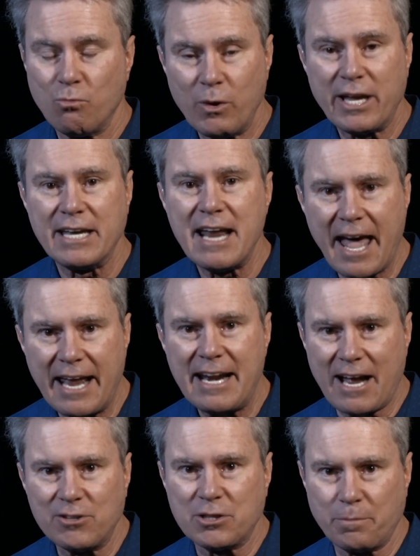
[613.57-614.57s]
that we can
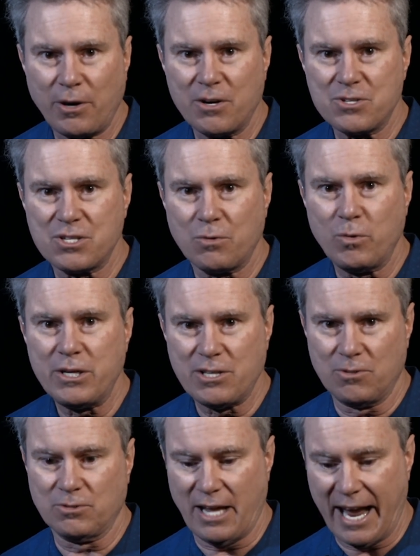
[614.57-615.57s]
edit out the parts that we
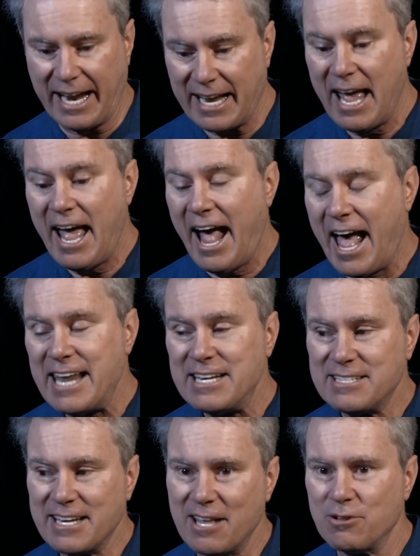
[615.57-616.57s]
don't like,
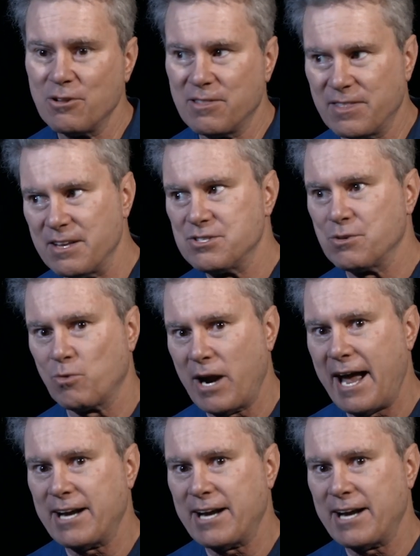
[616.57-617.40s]
edit together the things that were